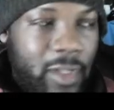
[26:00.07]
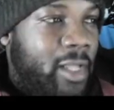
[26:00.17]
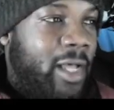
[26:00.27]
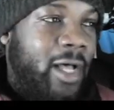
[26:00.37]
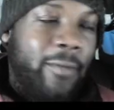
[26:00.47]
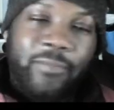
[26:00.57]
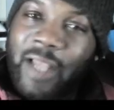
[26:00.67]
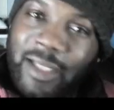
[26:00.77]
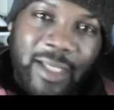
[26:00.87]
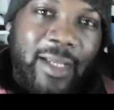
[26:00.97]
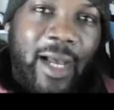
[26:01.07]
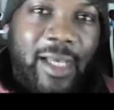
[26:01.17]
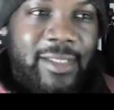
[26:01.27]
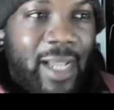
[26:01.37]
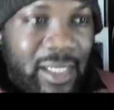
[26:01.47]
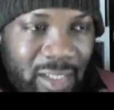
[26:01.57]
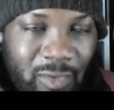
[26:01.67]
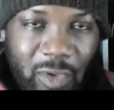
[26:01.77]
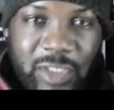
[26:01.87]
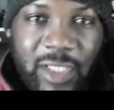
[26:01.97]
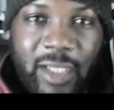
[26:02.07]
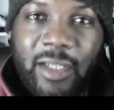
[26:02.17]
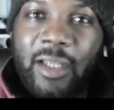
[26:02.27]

That's it, guys. Thanks for watching.